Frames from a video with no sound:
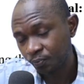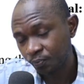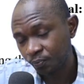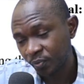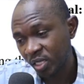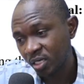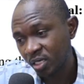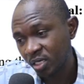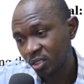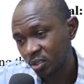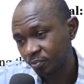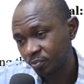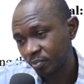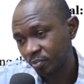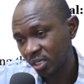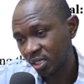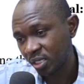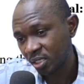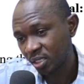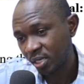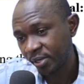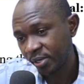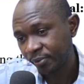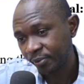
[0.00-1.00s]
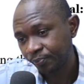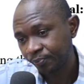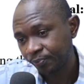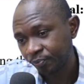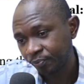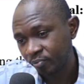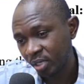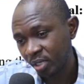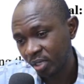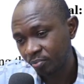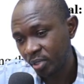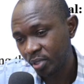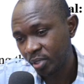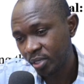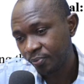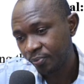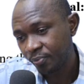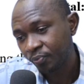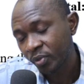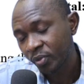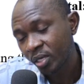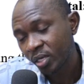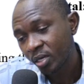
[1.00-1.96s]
That is part A. Part B,